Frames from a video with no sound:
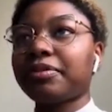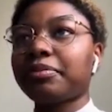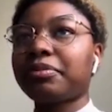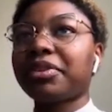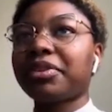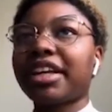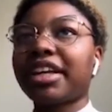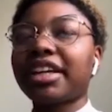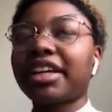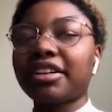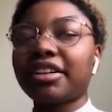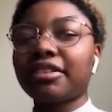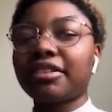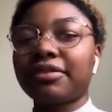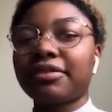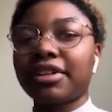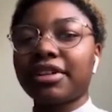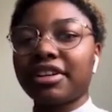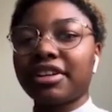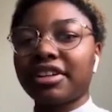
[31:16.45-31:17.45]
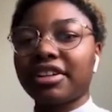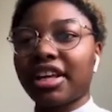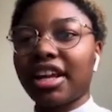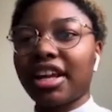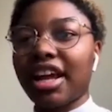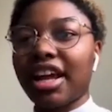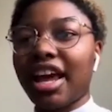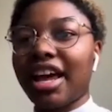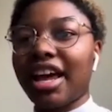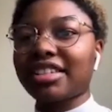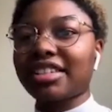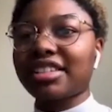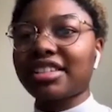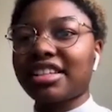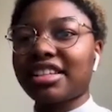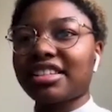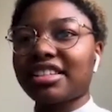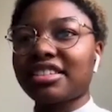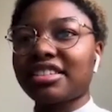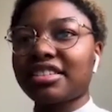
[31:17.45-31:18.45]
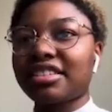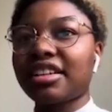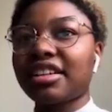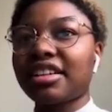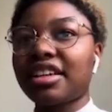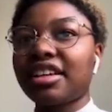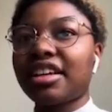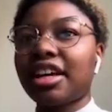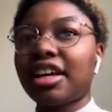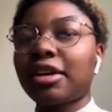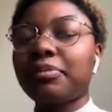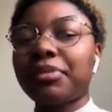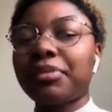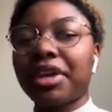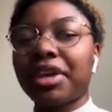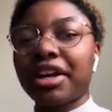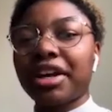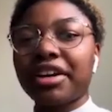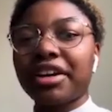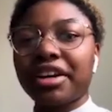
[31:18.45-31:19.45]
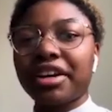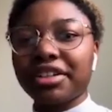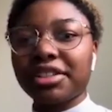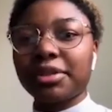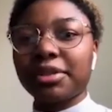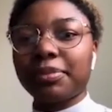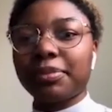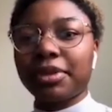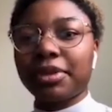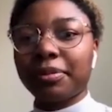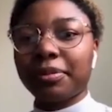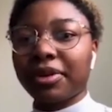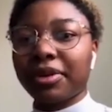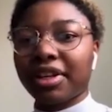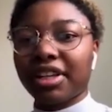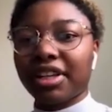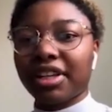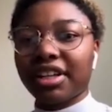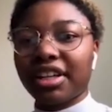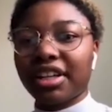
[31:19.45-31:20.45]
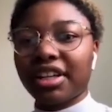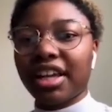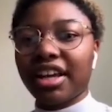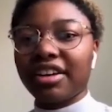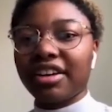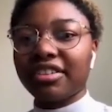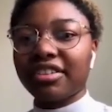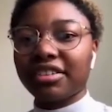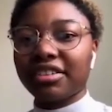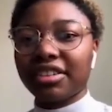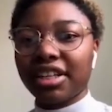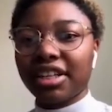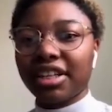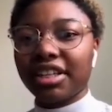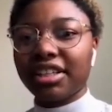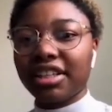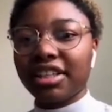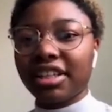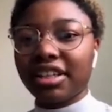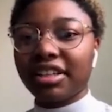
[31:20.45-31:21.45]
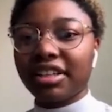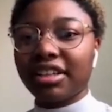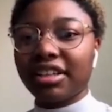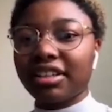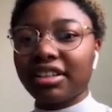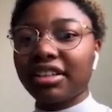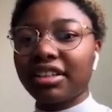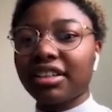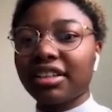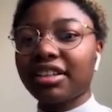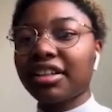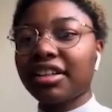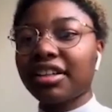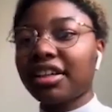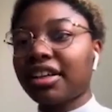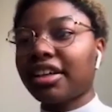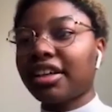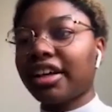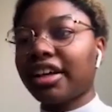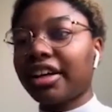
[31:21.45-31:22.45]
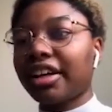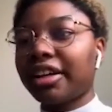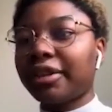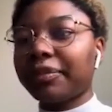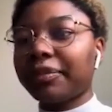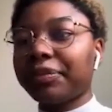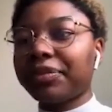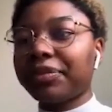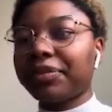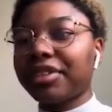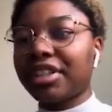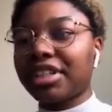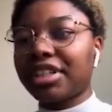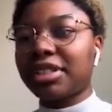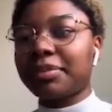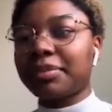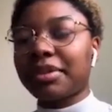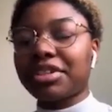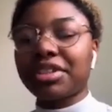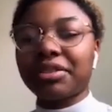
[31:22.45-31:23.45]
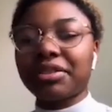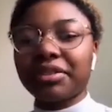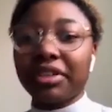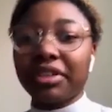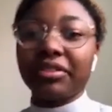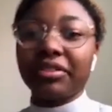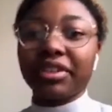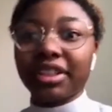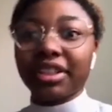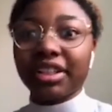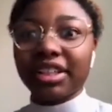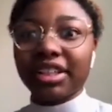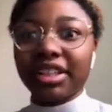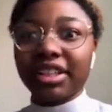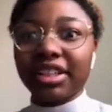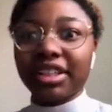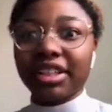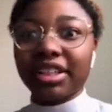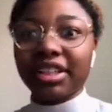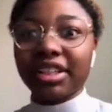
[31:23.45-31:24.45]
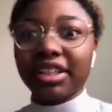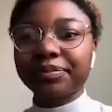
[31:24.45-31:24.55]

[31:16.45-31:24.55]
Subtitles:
blanket of fear that acts as a barrier to people getting care that they need, especially when they really need it.